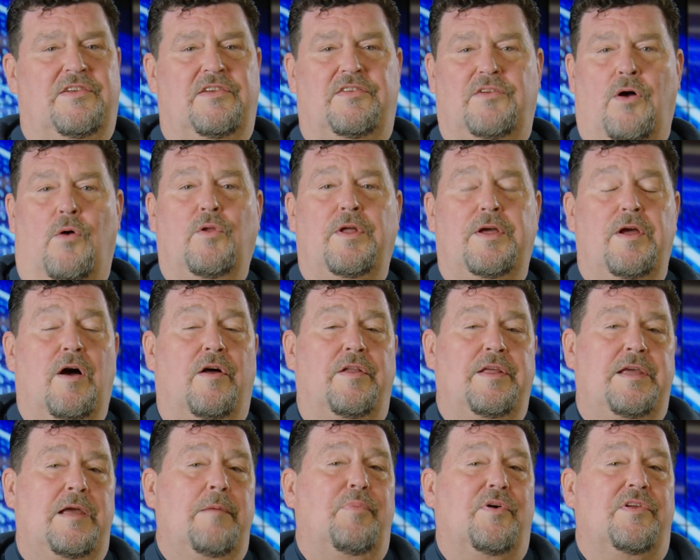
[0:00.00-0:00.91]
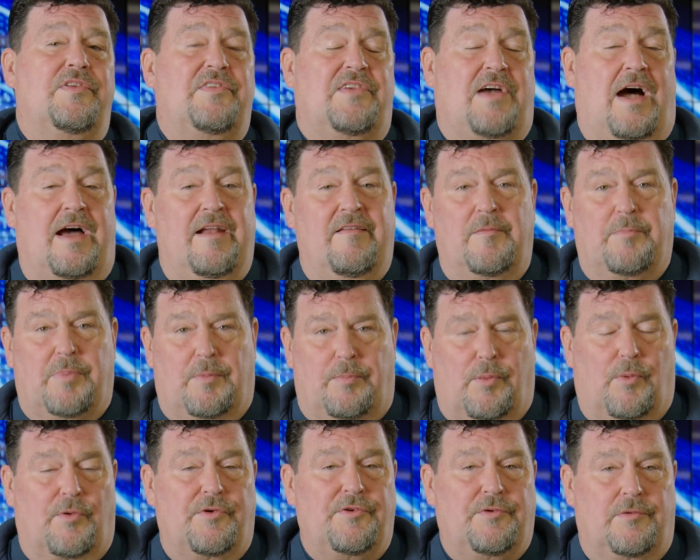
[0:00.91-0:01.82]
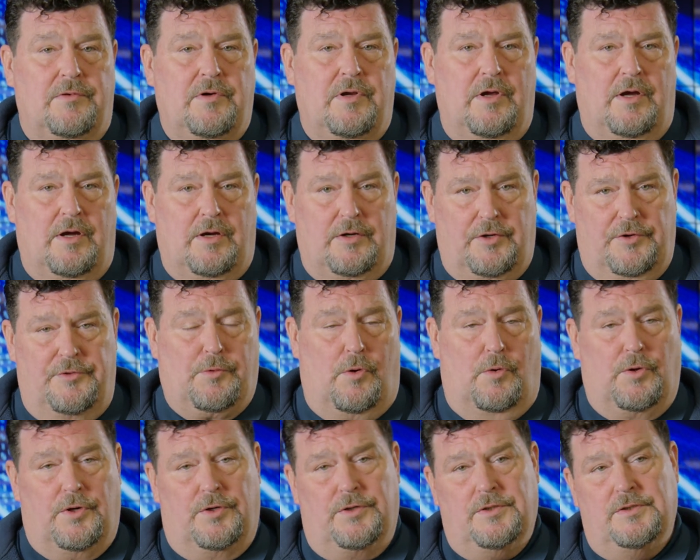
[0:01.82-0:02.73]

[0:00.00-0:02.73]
is only on the input side of the proportional uh, controller.